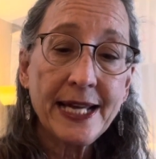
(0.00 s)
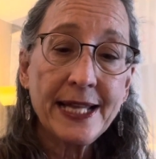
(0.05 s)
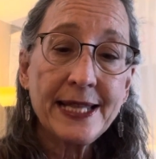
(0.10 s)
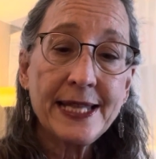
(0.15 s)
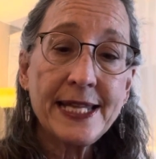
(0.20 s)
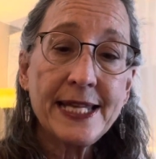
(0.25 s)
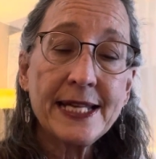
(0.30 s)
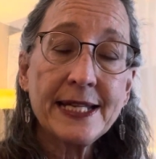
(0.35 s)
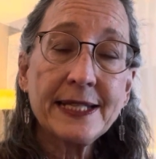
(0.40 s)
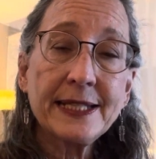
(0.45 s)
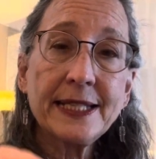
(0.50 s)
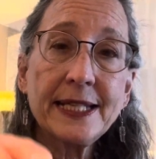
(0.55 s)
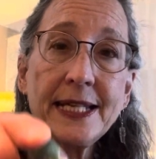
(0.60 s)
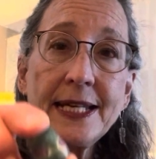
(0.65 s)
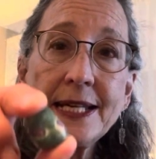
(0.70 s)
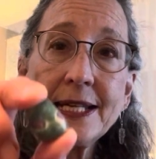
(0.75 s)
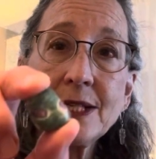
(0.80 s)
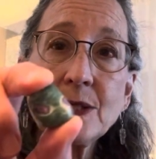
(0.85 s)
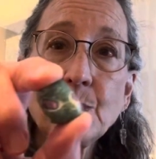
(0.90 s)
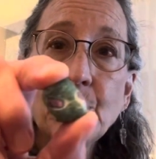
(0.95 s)
This
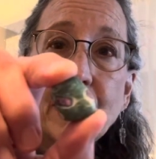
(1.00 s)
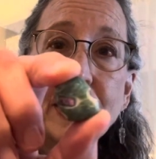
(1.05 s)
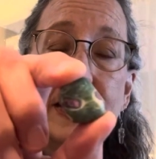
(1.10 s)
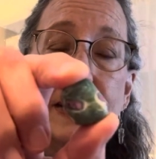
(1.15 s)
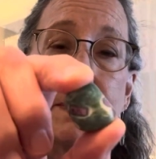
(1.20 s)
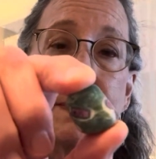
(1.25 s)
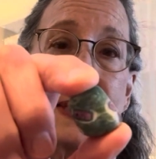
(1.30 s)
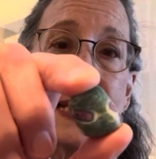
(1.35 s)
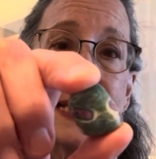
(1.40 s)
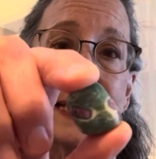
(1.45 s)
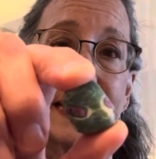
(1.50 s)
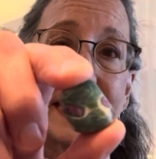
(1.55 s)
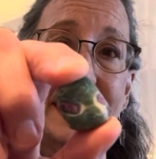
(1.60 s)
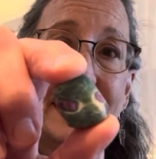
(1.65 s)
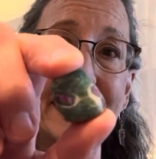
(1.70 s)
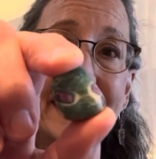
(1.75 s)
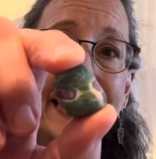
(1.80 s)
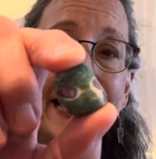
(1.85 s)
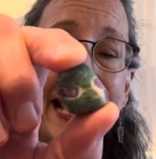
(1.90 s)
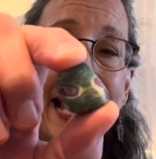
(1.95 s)
is one of the
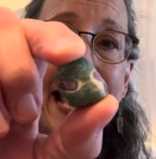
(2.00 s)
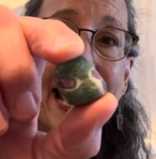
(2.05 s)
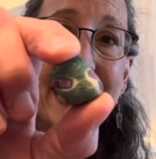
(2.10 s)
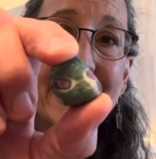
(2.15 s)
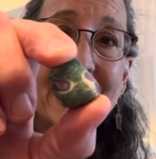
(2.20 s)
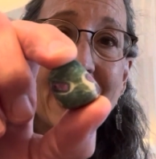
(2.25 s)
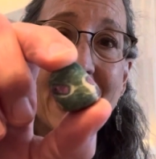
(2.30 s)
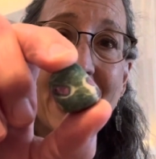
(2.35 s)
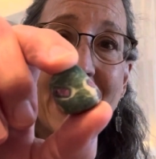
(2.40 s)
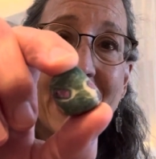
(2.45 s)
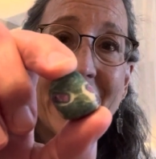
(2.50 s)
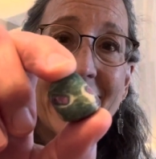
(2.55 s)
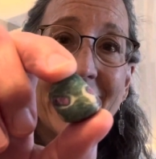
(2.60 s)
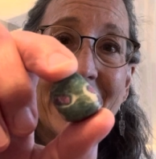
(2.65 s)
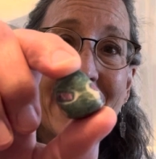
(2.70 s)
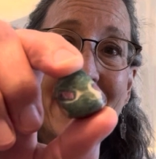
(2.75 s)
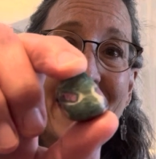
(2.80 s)
pieces that I